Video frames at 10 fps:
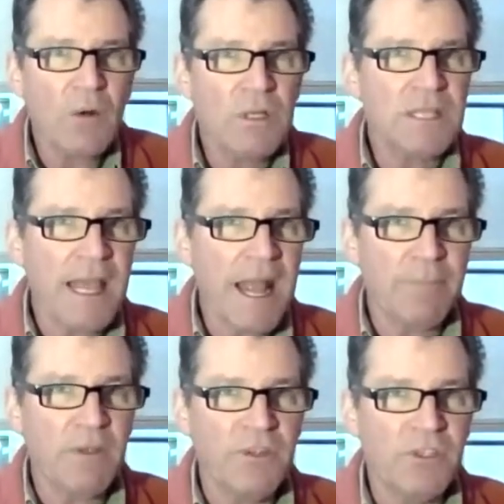does a
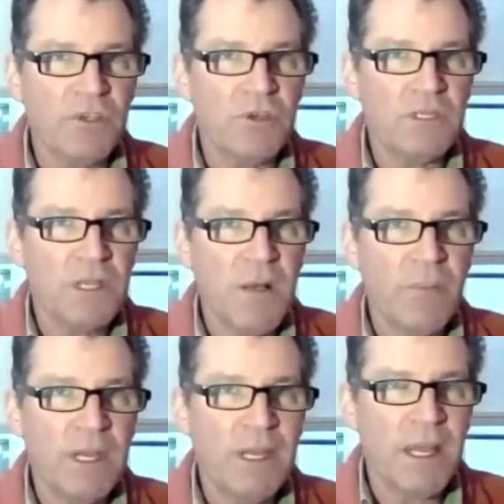captive insurance
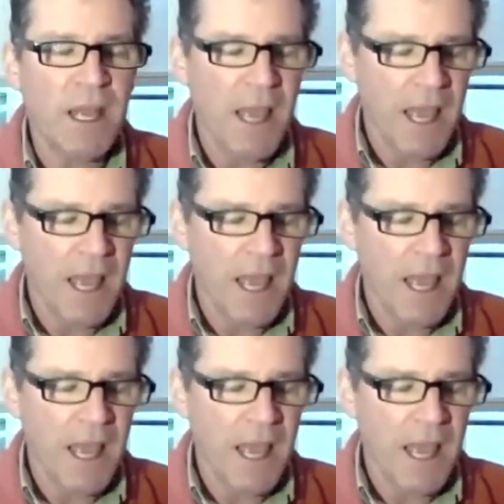company